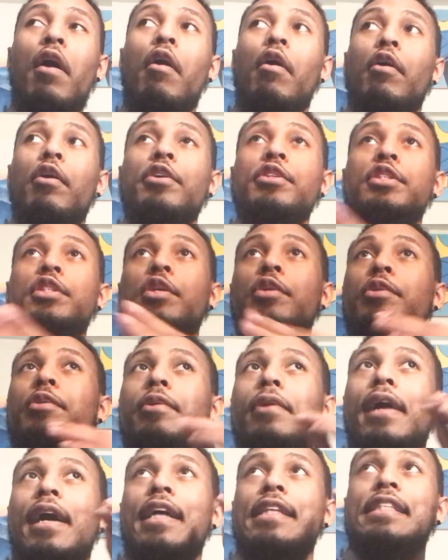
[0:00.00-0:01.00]
Also,
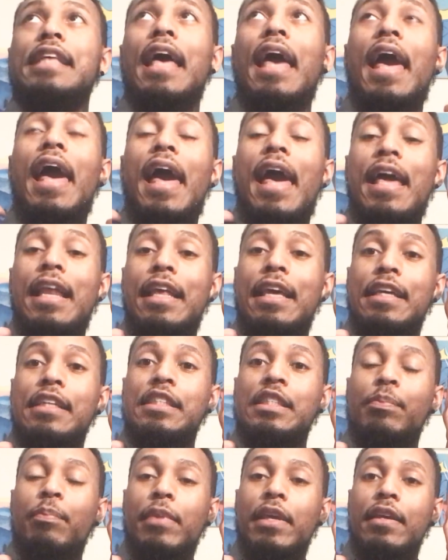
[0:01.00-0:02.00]
you guys,
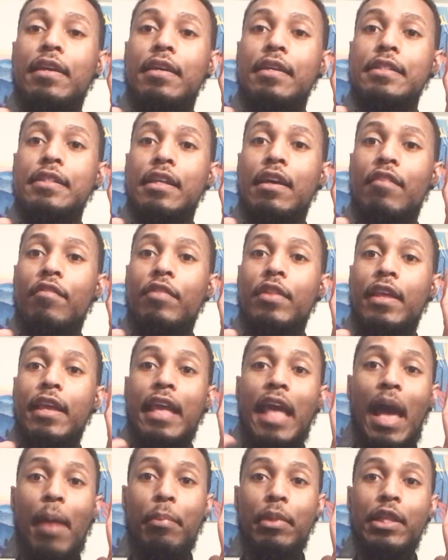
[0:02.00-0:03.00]
headaches because of the
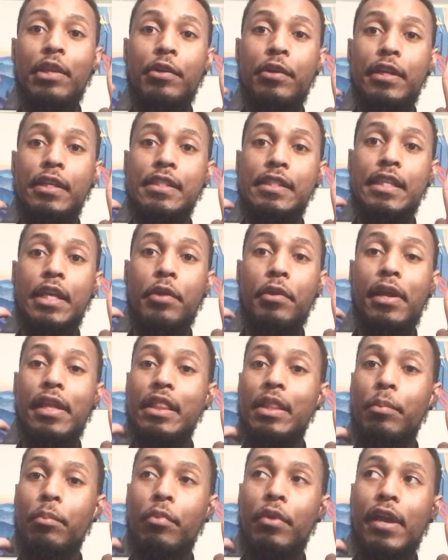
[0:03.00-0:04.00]
capillaries that are
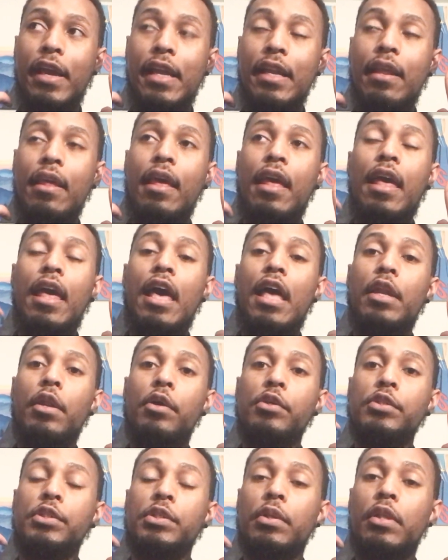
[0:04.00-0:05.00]
in the brain and
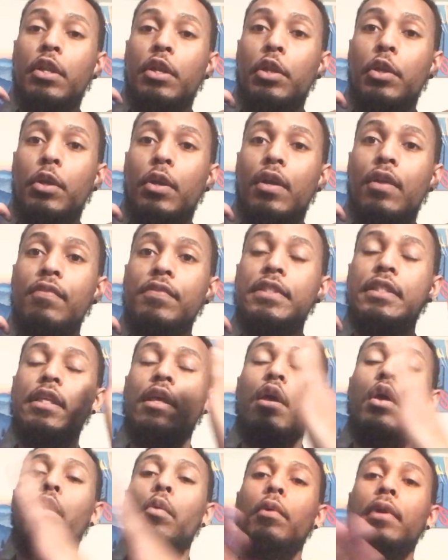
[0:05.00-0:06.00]
also the nerves.
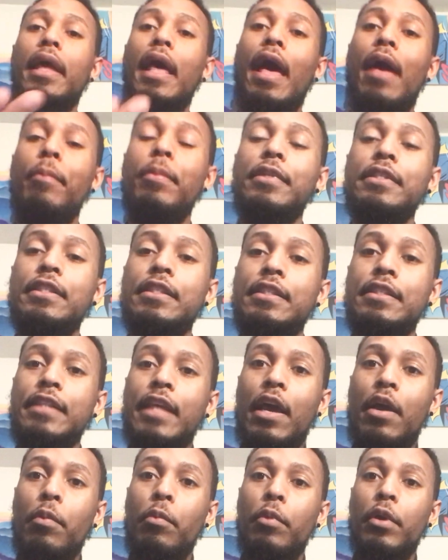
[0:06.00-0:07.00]
What happens is
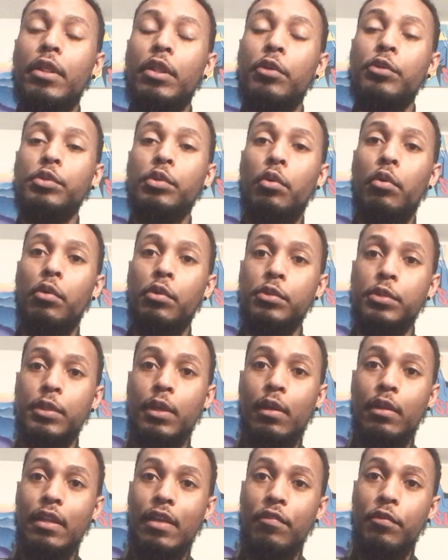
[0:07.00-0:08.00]
that when those
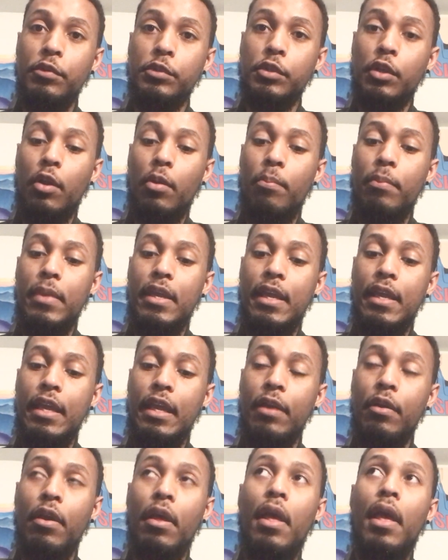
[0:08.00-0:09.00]
cortisol levels are
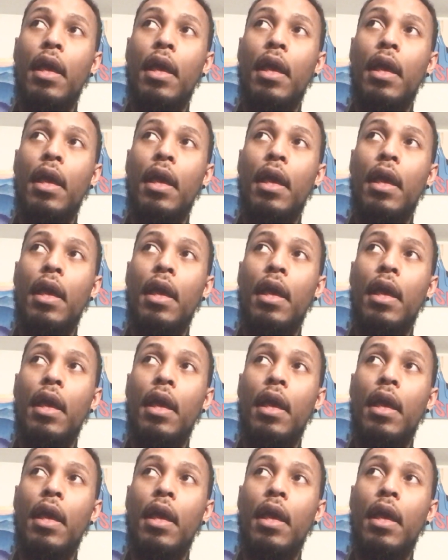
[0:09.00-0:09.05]
being